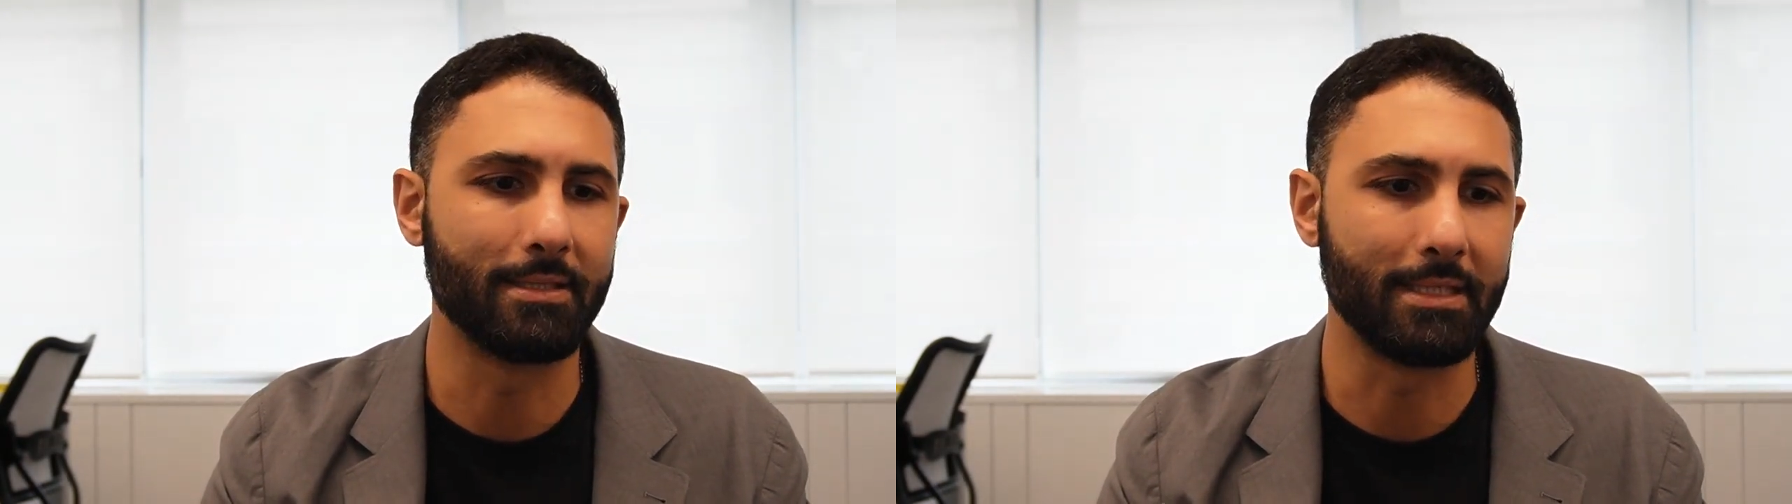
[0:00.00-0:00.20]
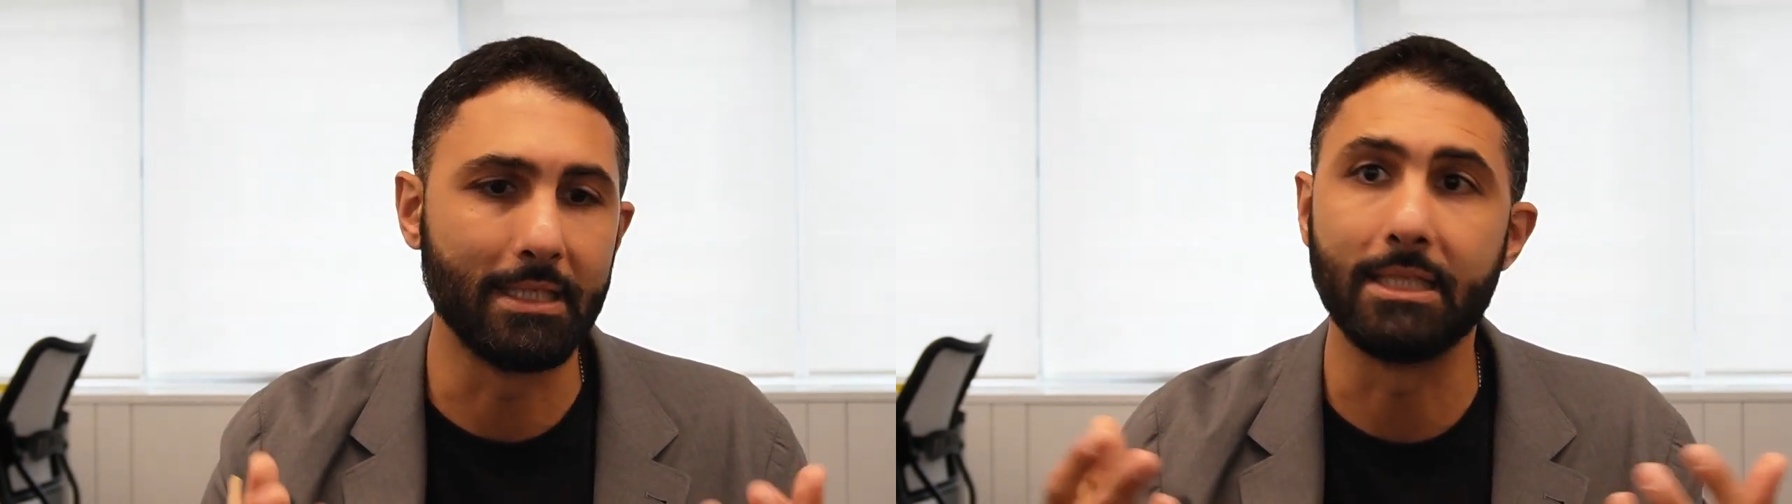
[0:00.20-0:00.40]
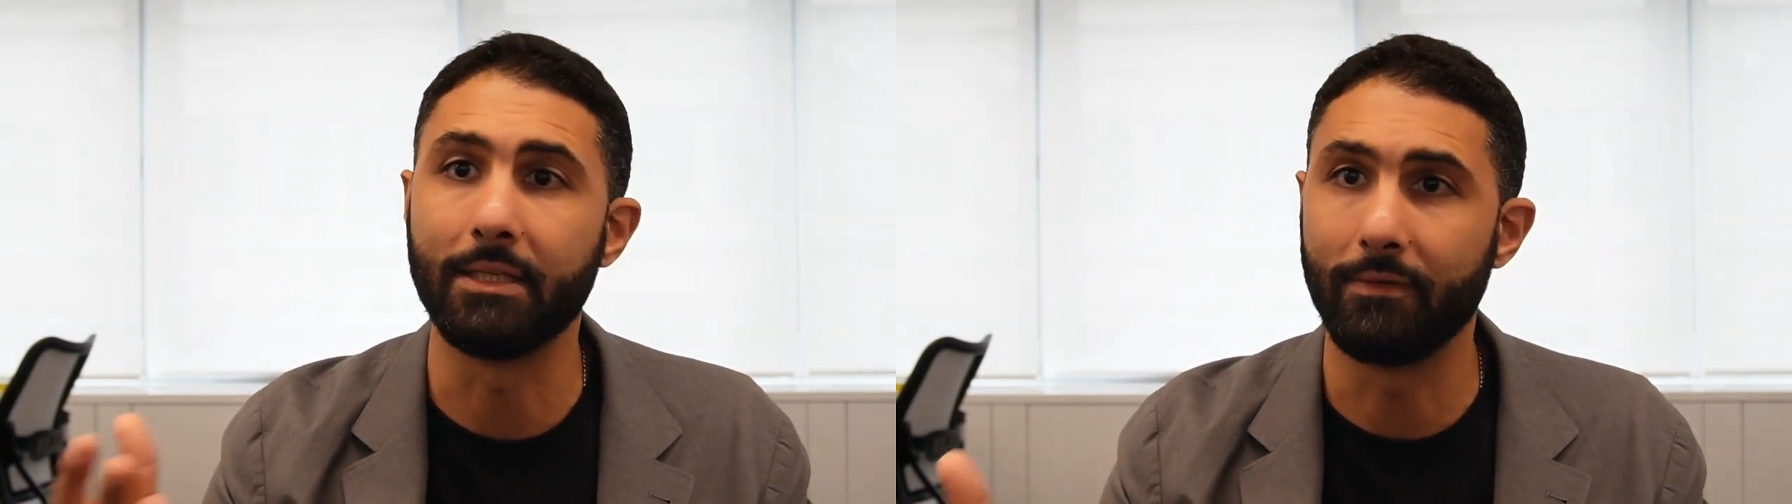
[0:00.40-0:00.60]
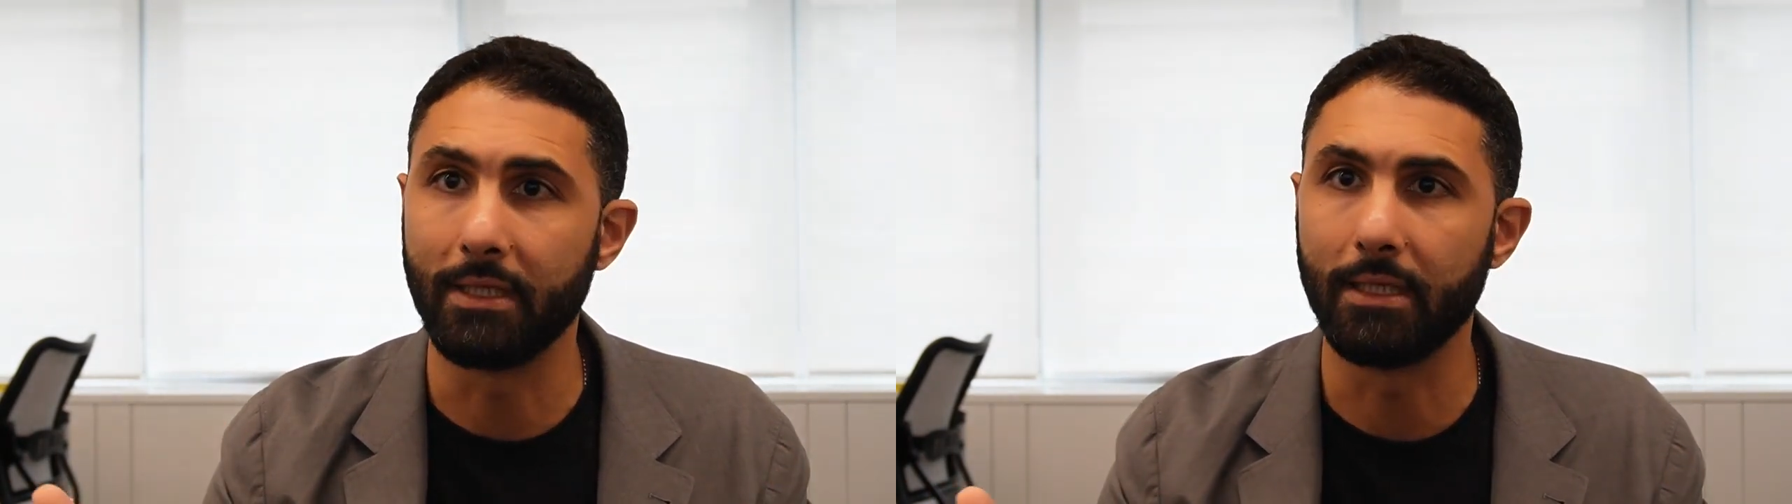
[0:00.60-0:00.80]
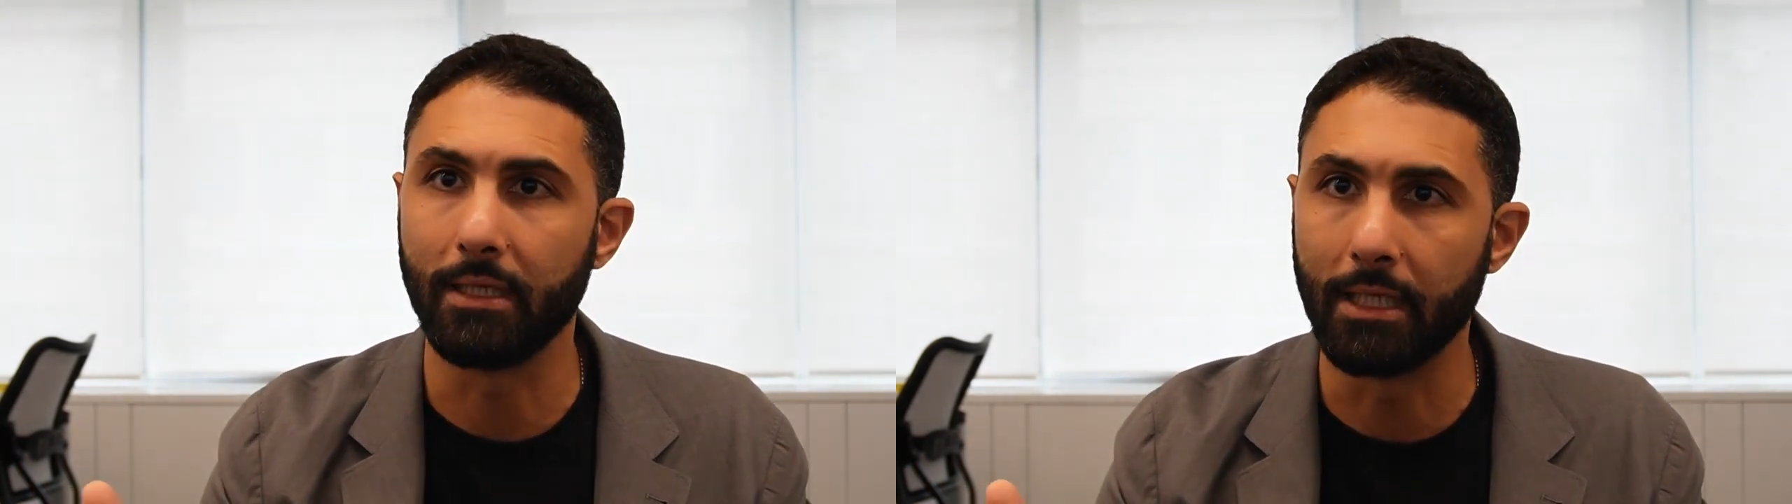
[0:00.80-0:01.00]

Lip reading: CTV